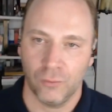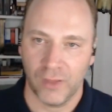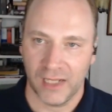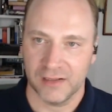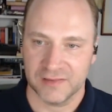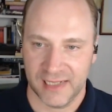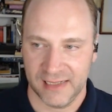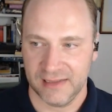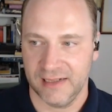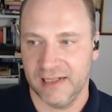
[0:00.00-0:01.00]
We
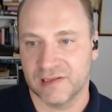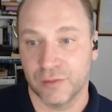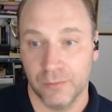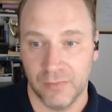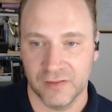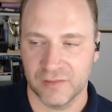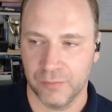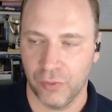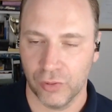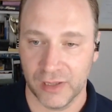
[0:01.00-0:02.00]
understand it's
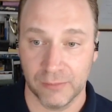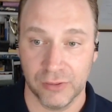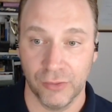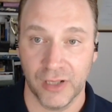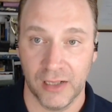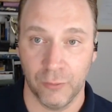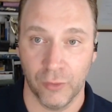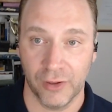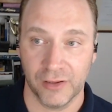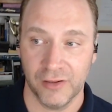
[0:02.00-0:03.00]
supporting blue collar
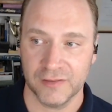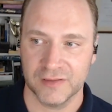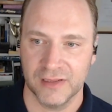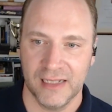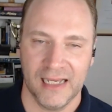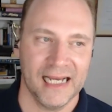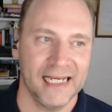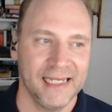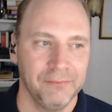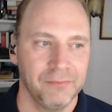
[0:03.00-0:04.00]
workers.
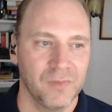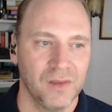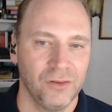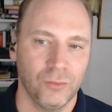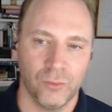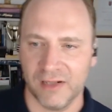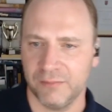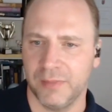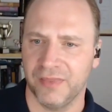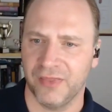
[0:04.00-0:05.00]
When
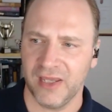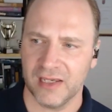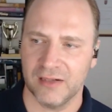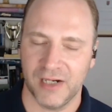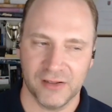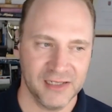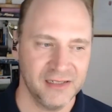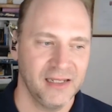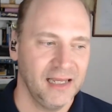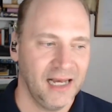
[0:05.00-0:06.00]
I've been thinking about
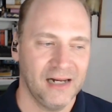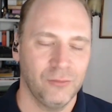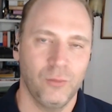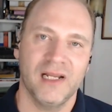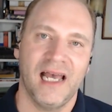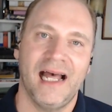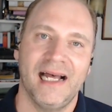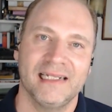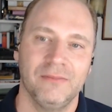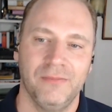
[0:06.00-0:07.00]
it, what I
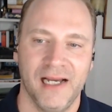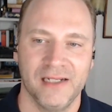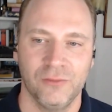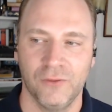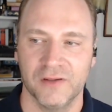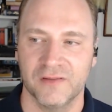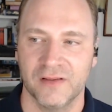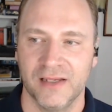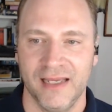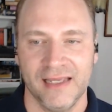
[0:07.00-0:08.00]
had in mind
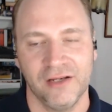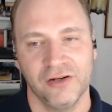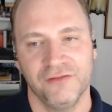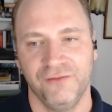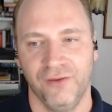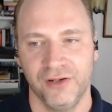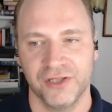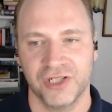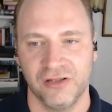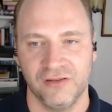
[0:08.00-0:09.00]
was your
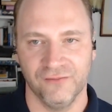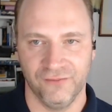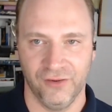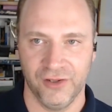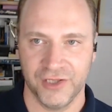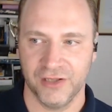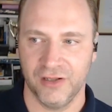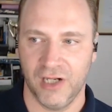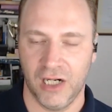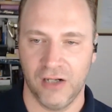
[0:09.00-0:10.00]
virtual
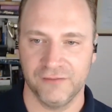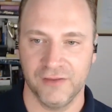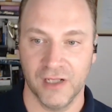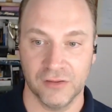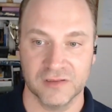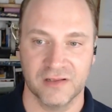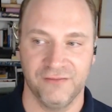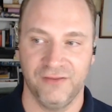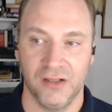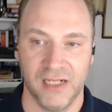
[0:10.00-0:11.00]
version of those
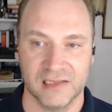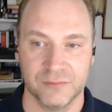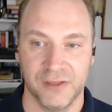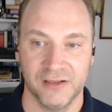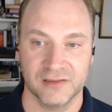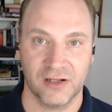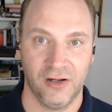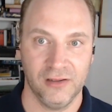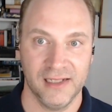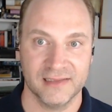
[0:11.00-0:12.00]
very experienced
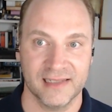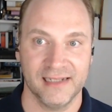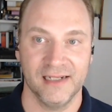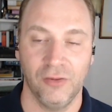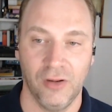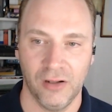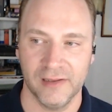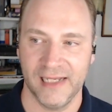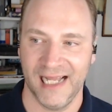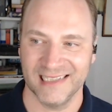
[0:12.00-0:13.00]
colleagues that know
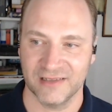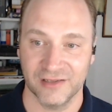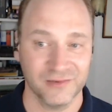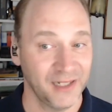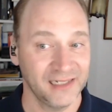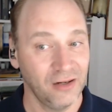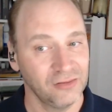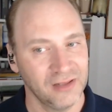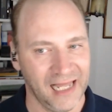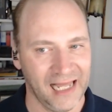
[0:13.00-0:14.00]
all the answers, but
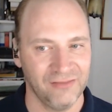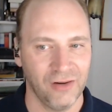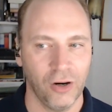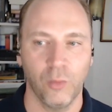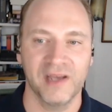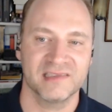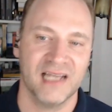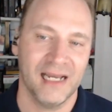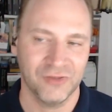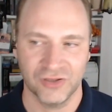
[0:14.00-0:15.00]
don't have always
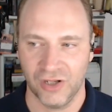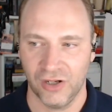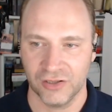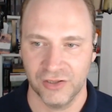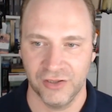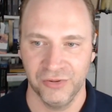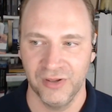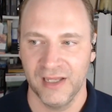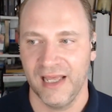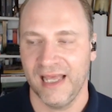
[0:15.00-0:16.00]
time to talk to
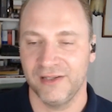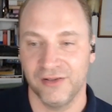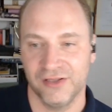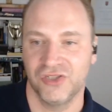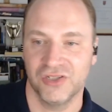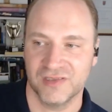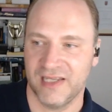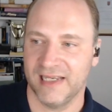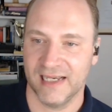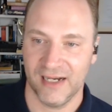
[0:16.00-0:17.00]
you. And you're just
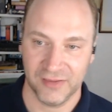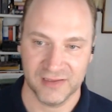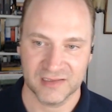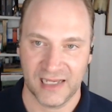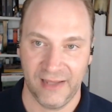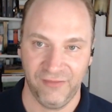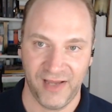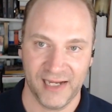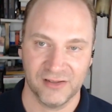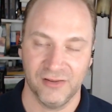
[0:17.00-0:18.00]
taking out this time
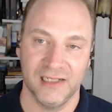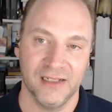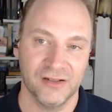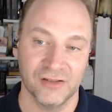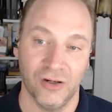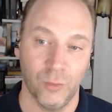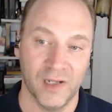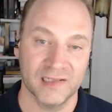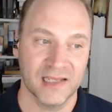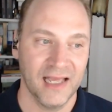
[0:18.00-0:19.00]
factor, and you can
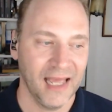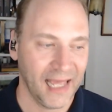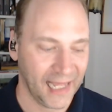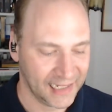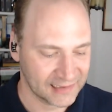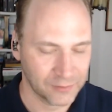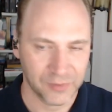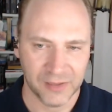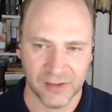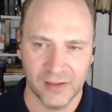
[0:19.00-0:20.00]
always ask the
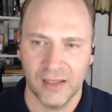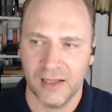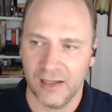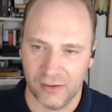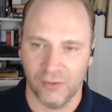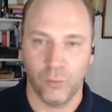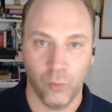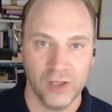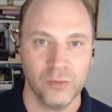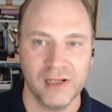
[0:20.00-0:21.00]
people,
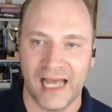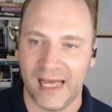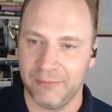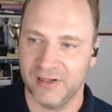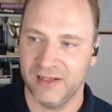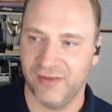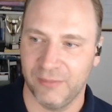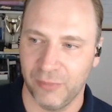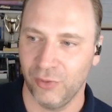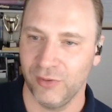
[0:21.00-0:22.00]
what will happen if I
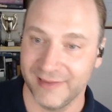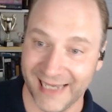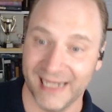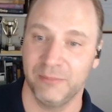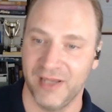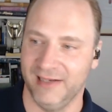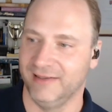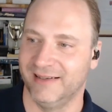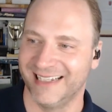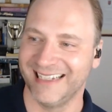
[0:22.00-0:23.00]
pull that pin?